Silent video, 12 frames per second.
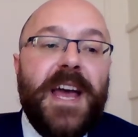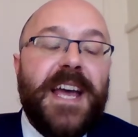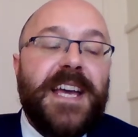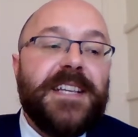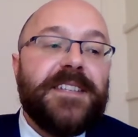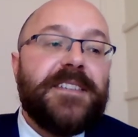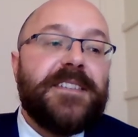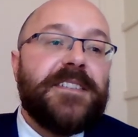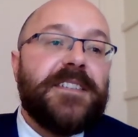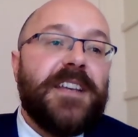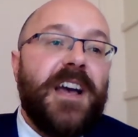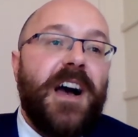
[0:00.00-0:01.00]

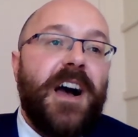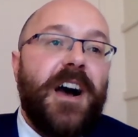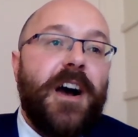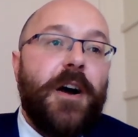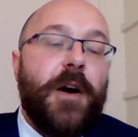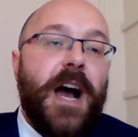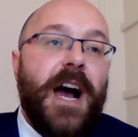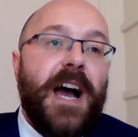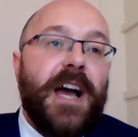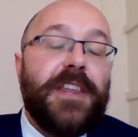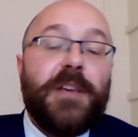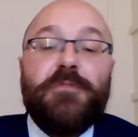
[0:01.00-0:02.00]
It's,
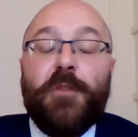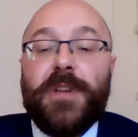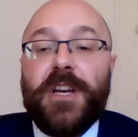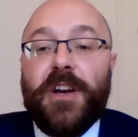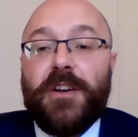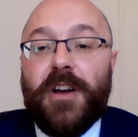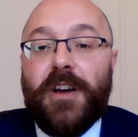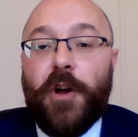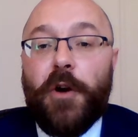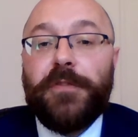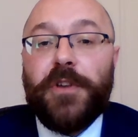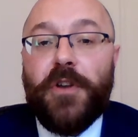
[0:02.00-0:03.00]
I think, probably an
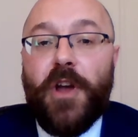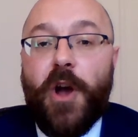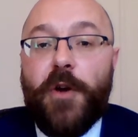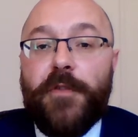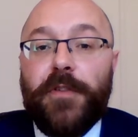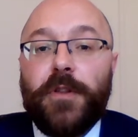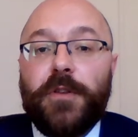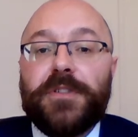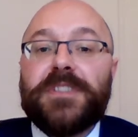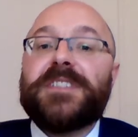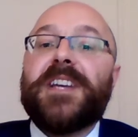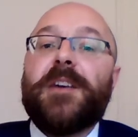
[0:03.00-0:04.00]
often overlooked
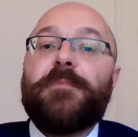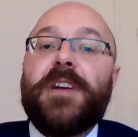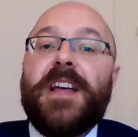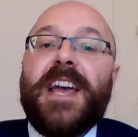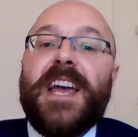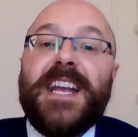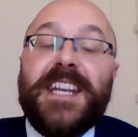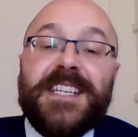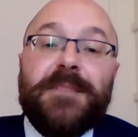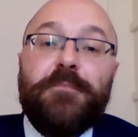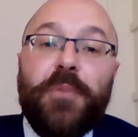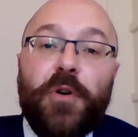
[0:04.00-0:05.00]
step. It is
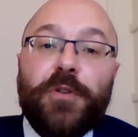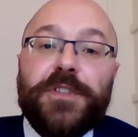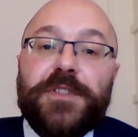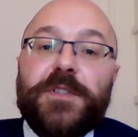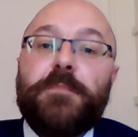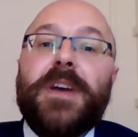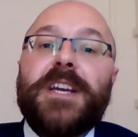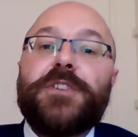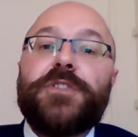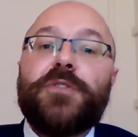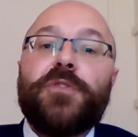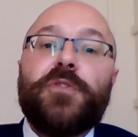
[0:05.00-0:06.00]
important to make
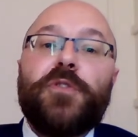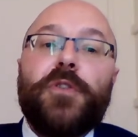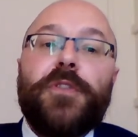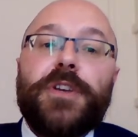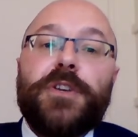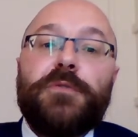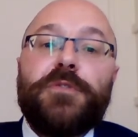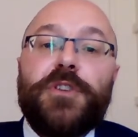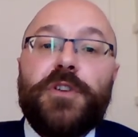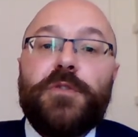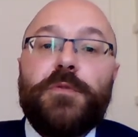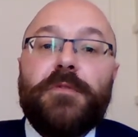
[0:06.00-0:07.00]
sure that you
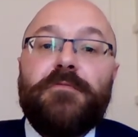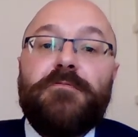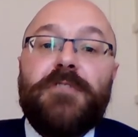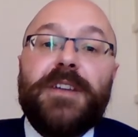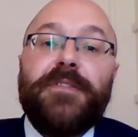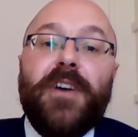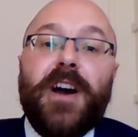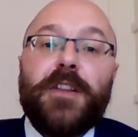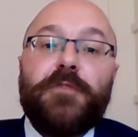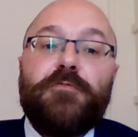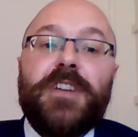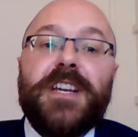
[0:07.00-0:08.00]
do refile
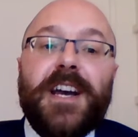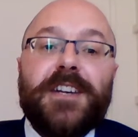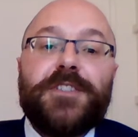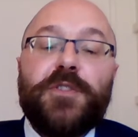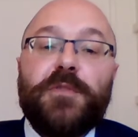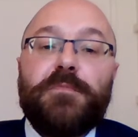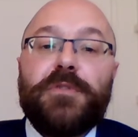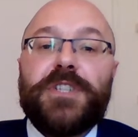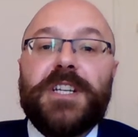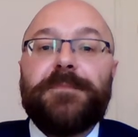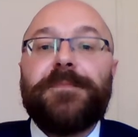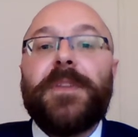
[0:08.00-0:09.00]
and recast your
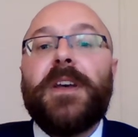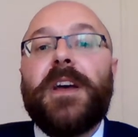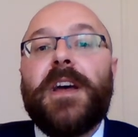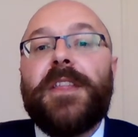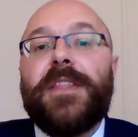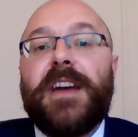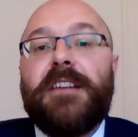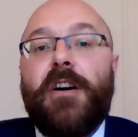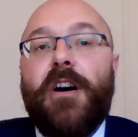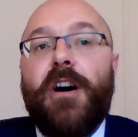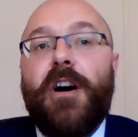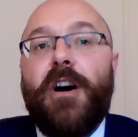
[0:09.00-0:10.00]
budget. There
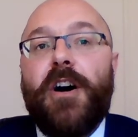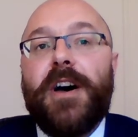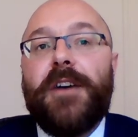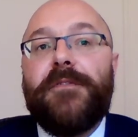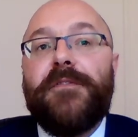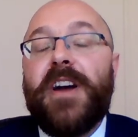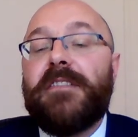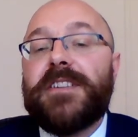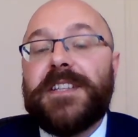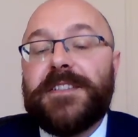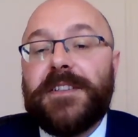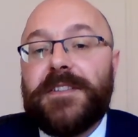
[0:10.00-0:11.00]
are
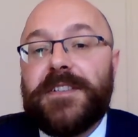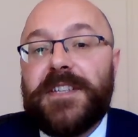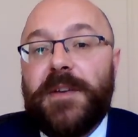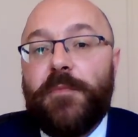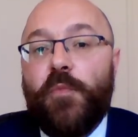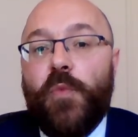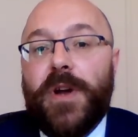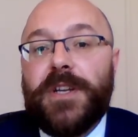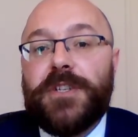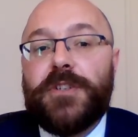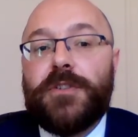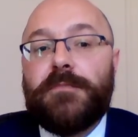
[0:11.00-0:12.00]
various instances in
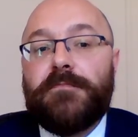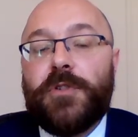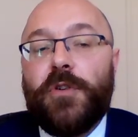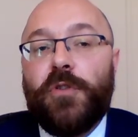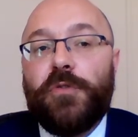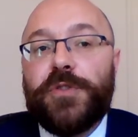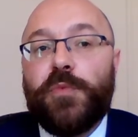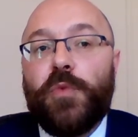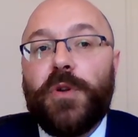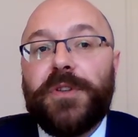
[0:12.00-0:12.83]
which courts will